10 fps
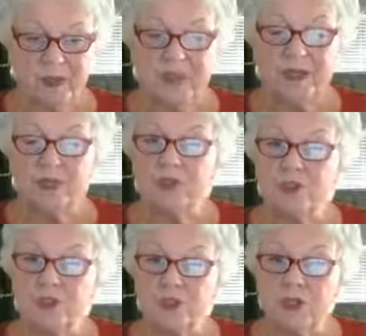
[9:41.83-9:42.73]
It
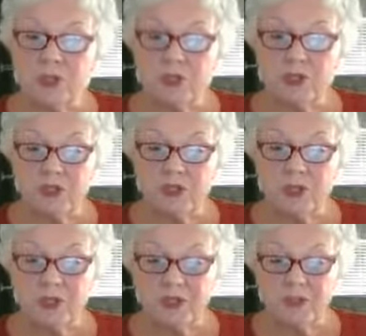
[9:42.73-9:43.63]
usually occurs in
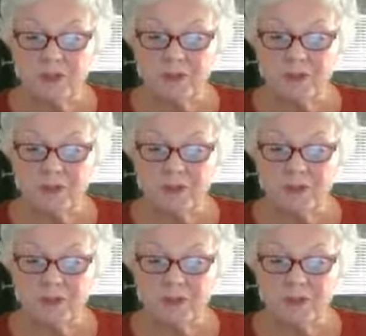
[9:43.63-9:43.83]
younger